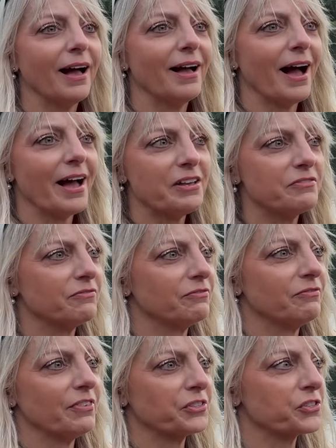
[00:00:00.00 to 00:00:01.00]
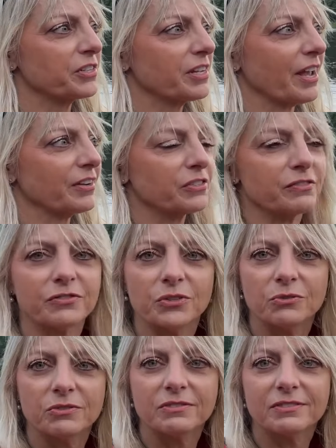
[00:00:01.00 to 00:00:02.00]
I venture to guess if
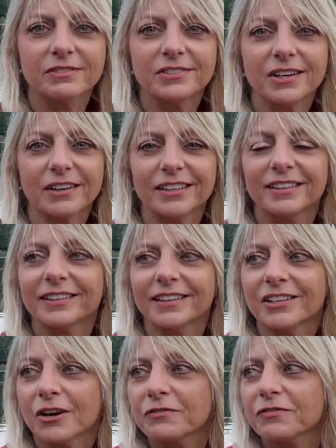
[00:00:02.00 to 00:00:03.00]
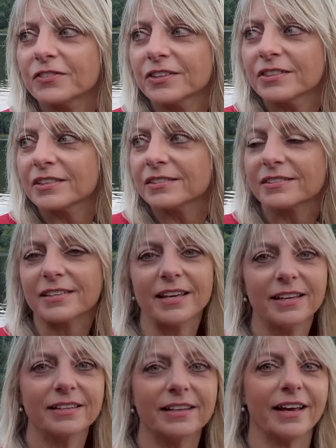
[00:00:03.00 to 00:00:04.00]
you dug enough in the
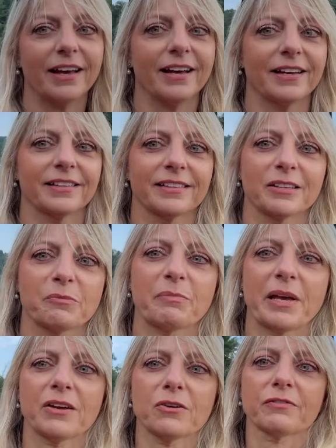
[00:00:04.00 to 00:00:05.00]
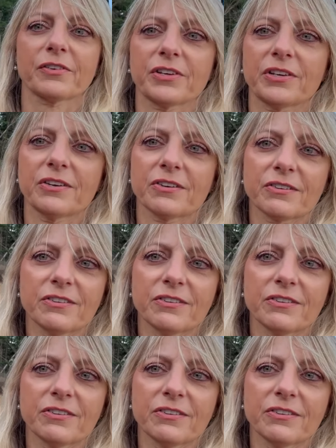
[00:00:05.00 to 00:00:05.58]
sand on the bank over here,